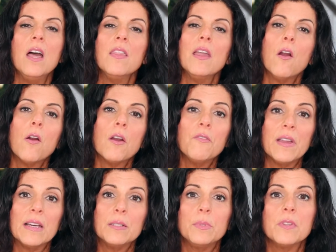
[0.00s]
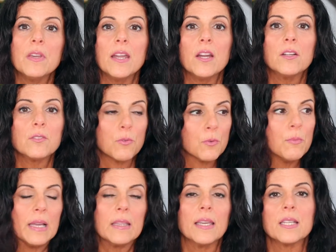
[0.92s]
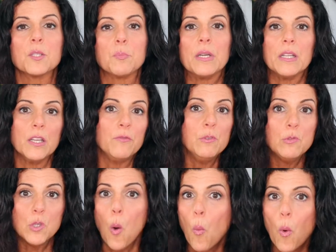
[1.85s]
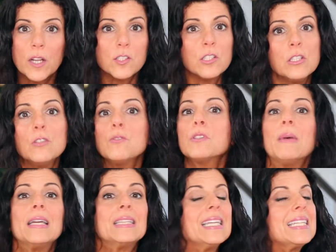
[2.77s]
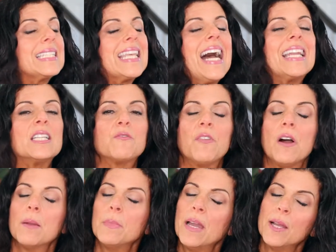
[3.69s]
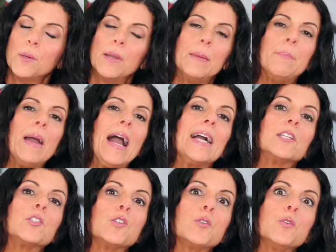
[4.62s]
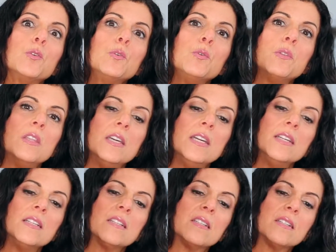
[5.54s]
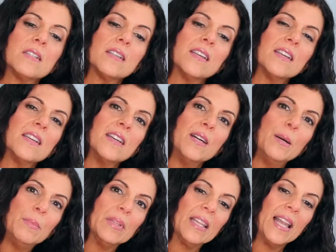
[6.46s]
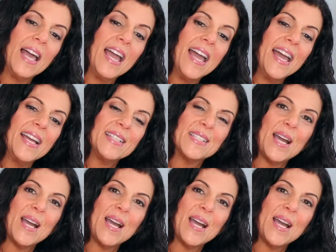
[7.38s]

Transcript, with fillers: they are available there through my links. But if you don't want to use my links, that is fine. But anyway, back to this plaid